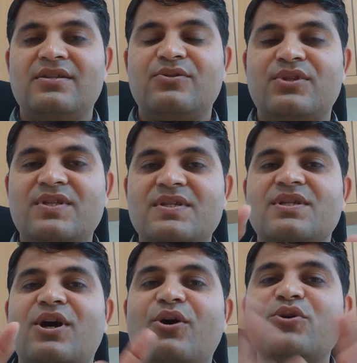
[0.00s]
So this
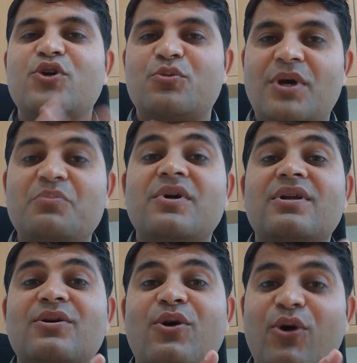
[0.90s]
is how you
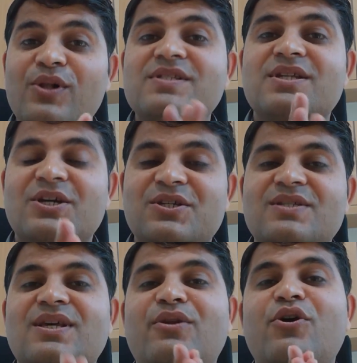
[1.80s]
remember all
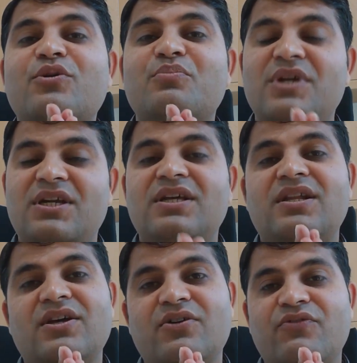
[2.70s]
structures along
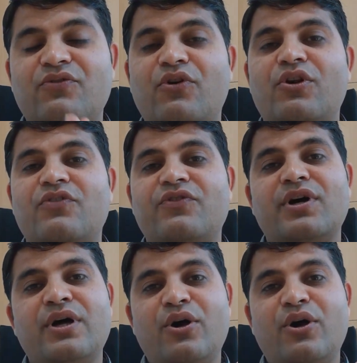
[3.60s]
medial wall of a